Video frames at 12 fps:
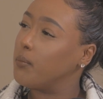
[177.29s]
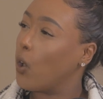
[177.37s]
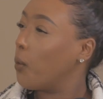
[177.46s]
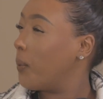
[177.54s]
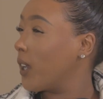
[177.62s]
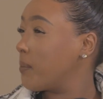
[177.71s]

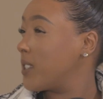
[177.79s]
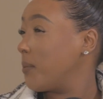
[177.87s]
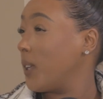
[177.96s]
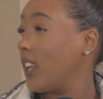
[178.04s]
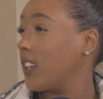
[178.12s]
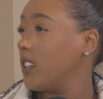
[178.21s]
open up to
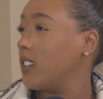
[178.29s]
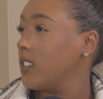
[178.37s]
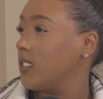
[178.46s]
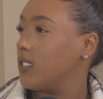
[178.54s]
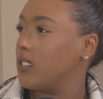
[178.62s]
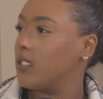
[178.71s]
me
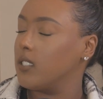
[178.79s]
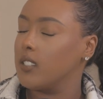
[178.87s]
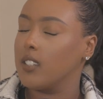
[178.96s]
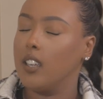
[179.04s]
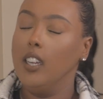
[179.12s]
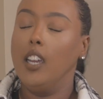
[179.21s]

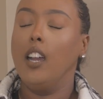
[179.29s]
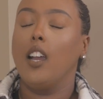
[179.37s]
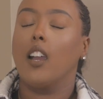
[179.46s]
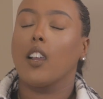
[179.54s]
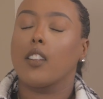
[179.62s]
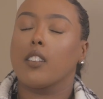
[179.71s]
and
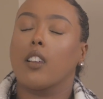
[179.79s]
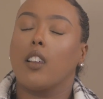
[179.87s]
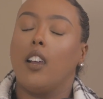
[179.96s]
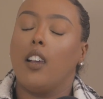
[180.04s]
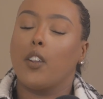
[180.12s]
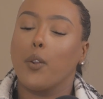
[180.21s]

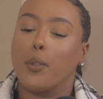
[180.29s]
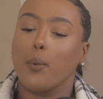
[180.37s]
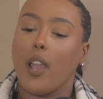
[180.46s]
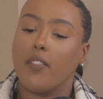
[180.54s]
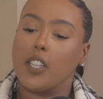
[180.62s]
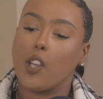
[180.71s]
go through
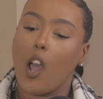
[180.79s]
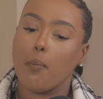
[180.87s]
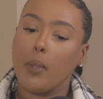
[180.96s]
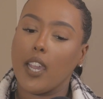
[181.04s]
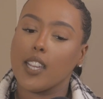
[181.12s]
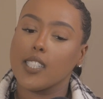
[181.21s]
heavy
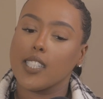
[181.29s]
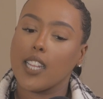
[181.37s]
topics.